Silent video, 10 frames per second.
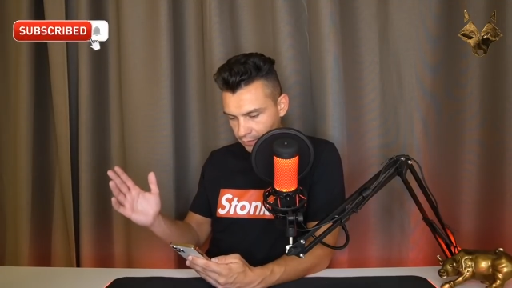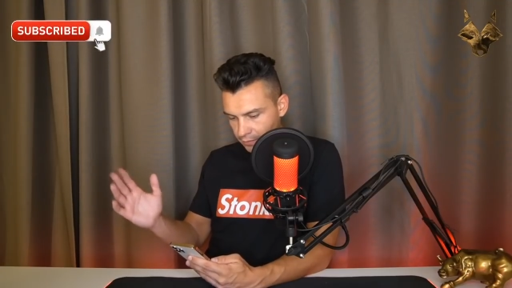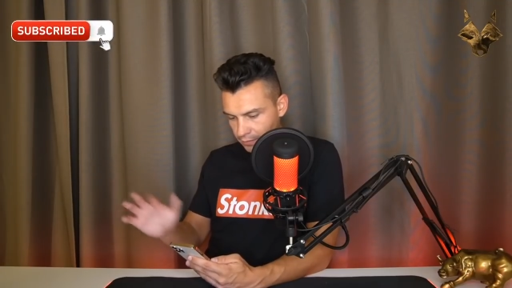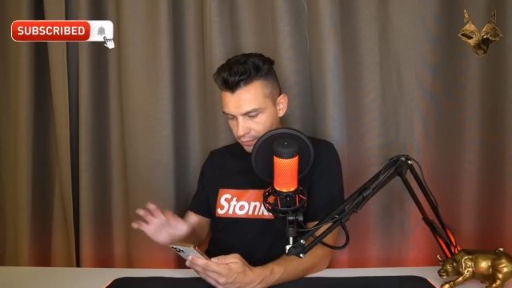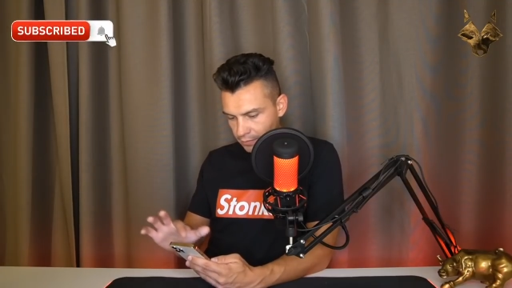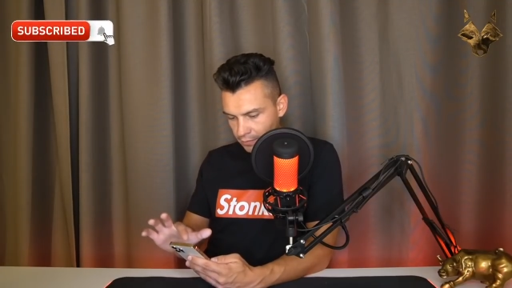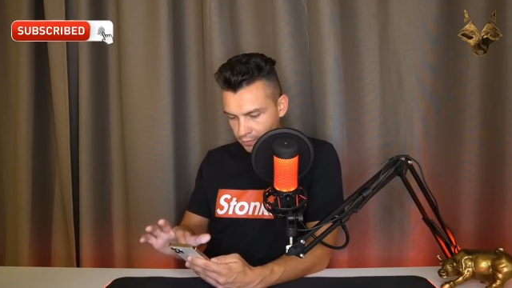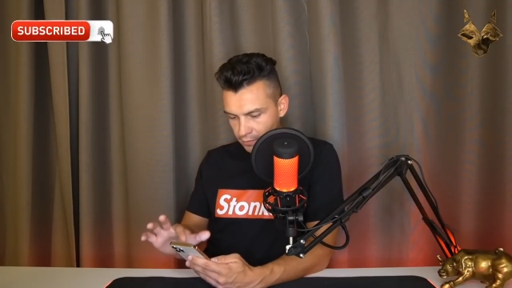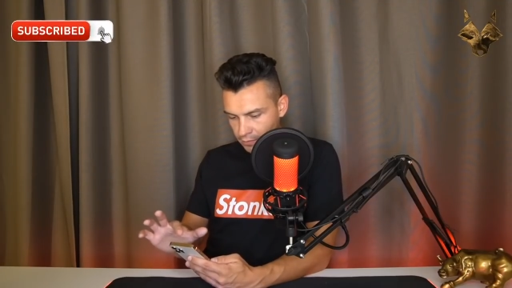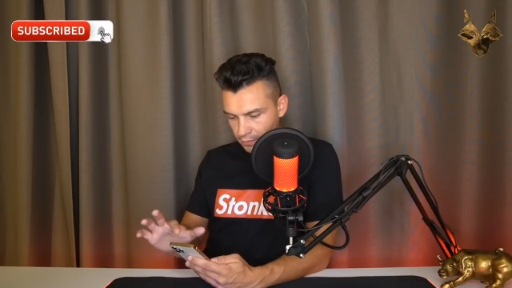
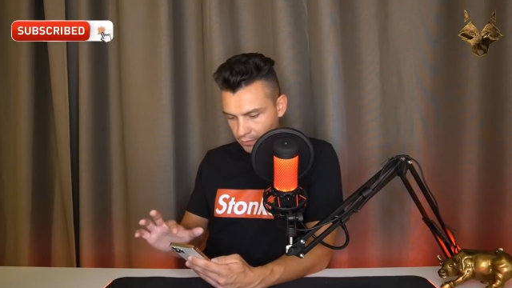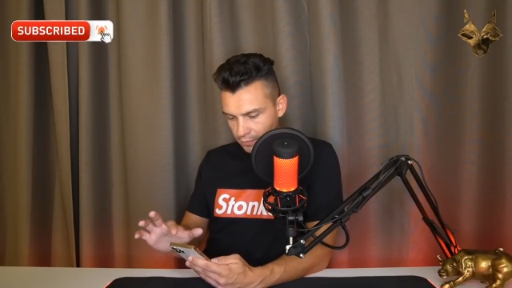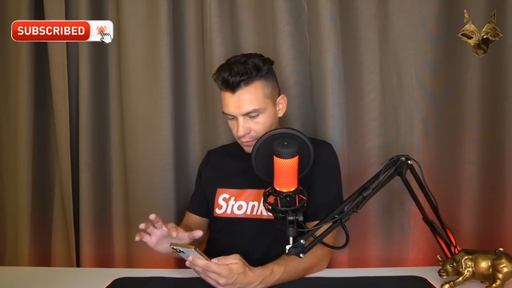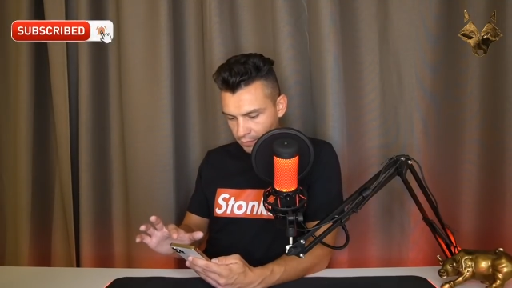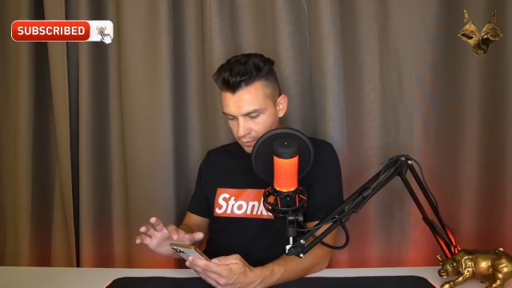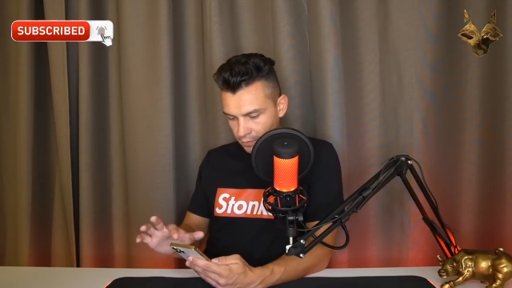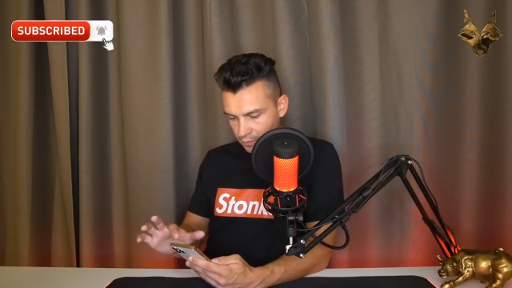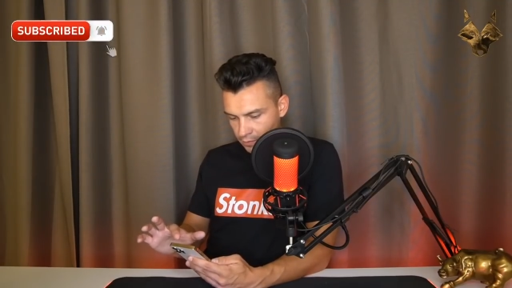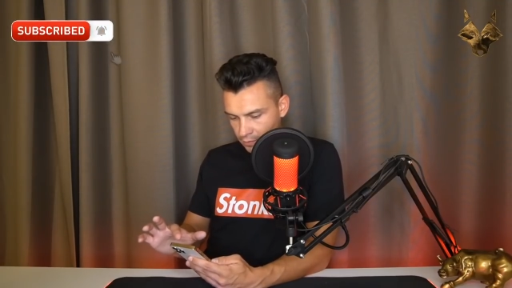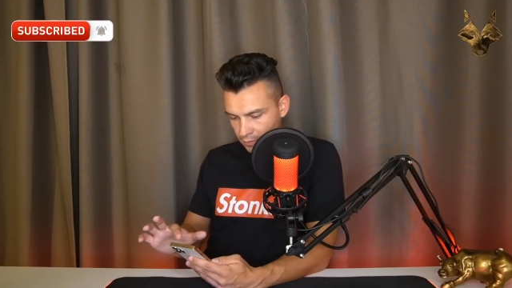
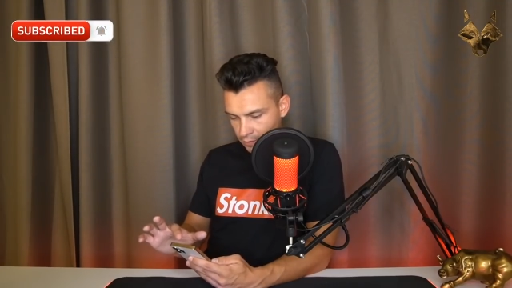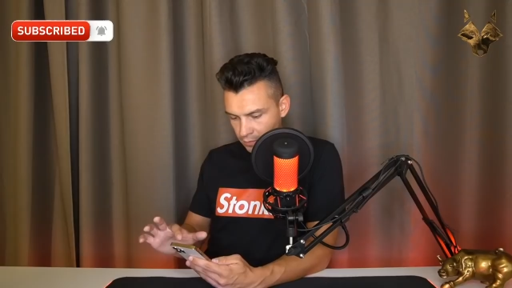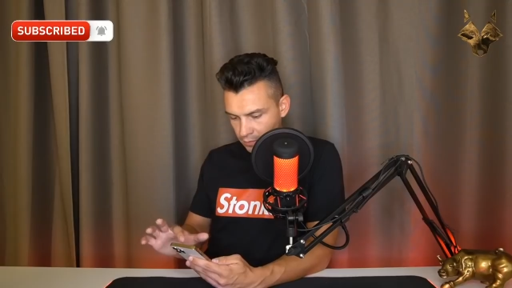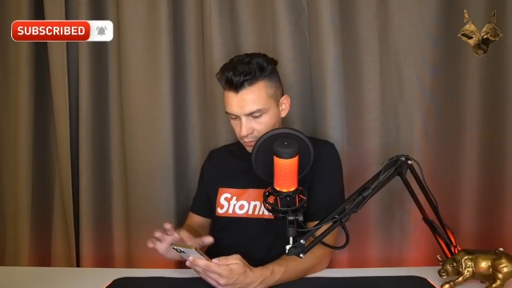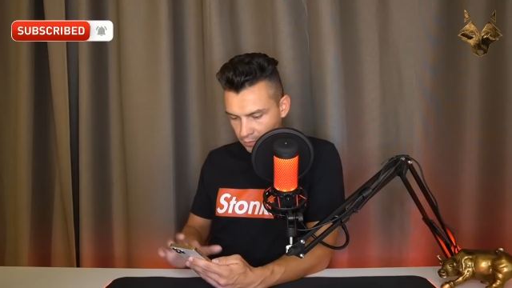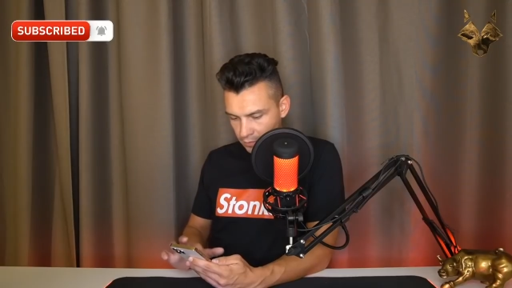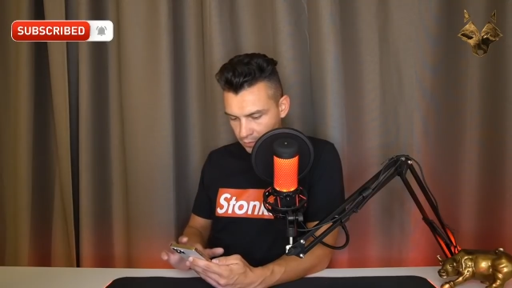Nobody speaks.